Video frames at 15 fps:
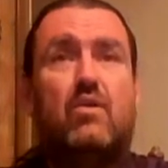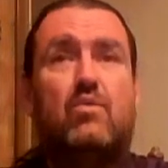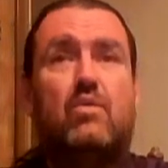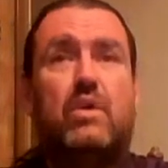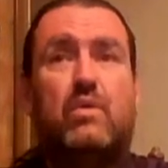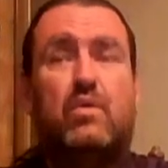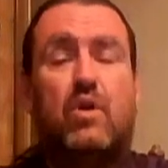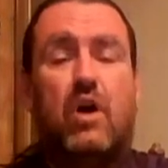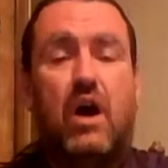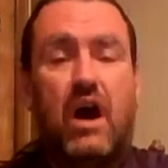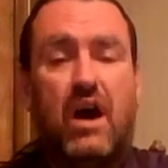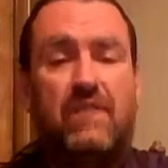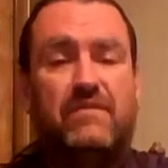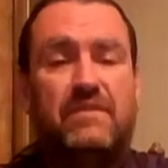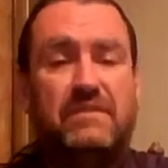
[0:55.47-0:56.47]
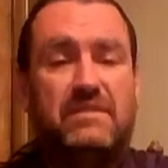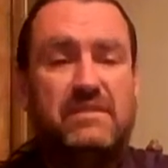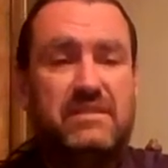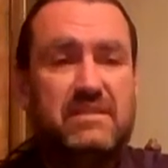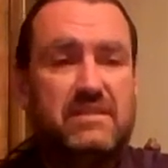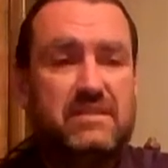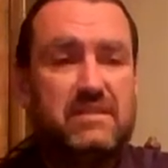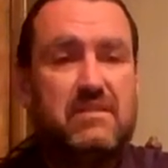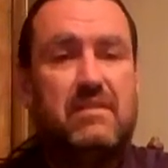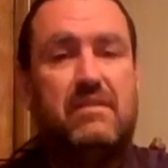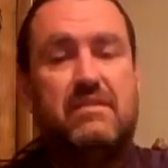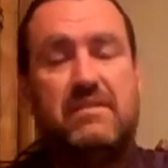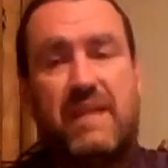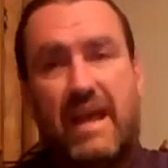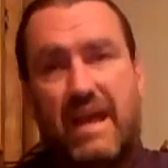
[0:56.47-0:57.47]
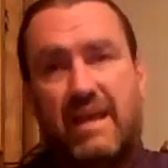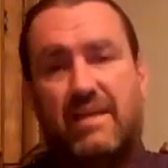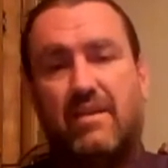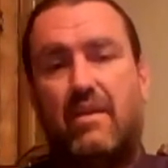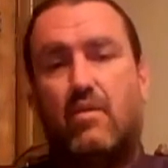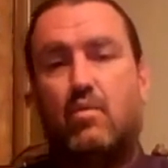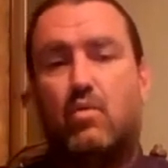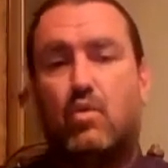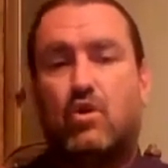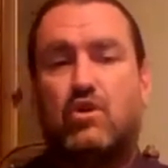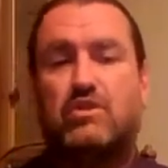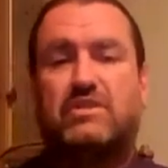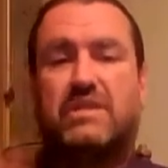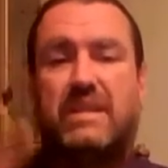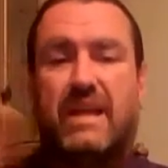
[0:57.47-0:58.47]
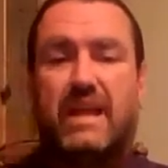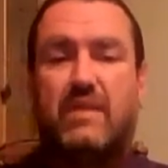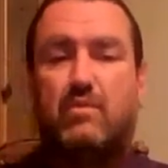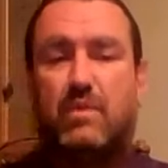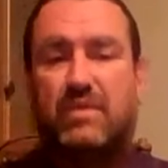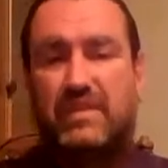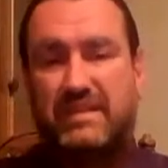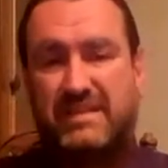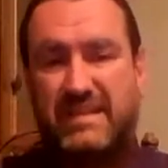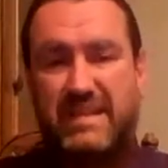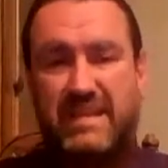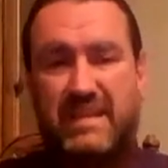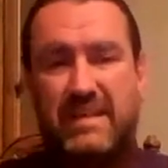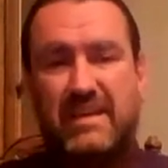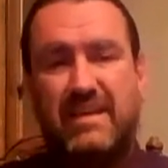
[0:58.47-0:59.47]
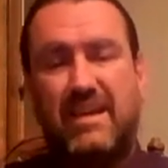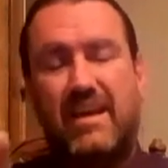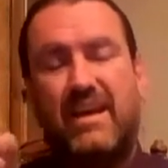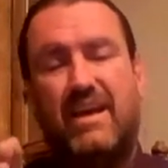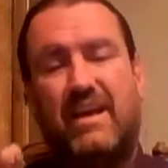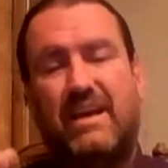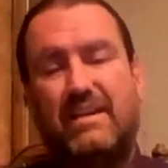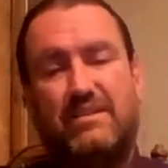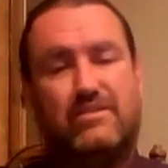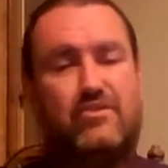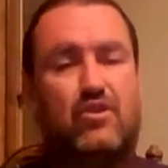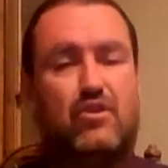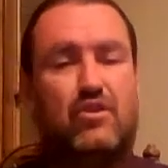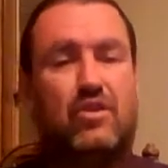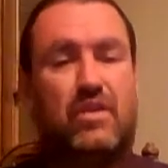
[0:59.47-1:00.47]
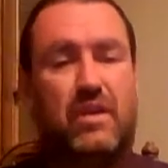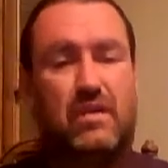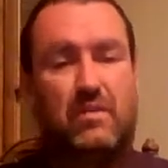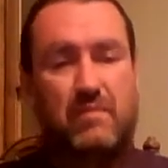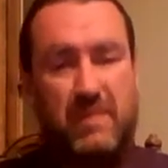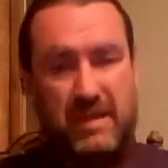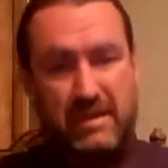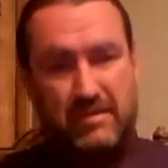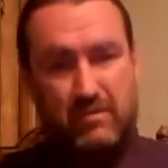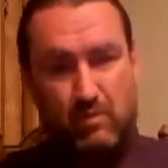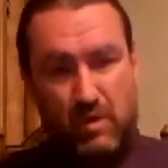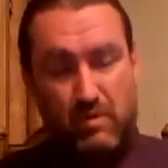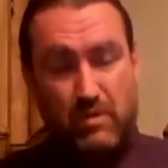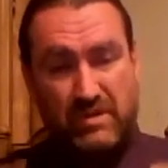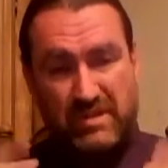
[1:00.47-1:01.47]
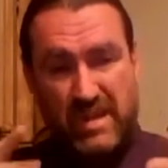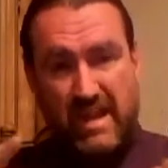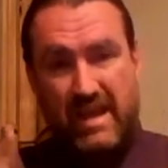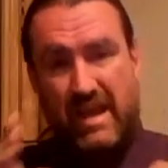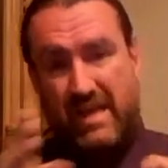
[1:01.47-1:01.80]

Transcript: we will often take words that end with a T and turn them in when we say,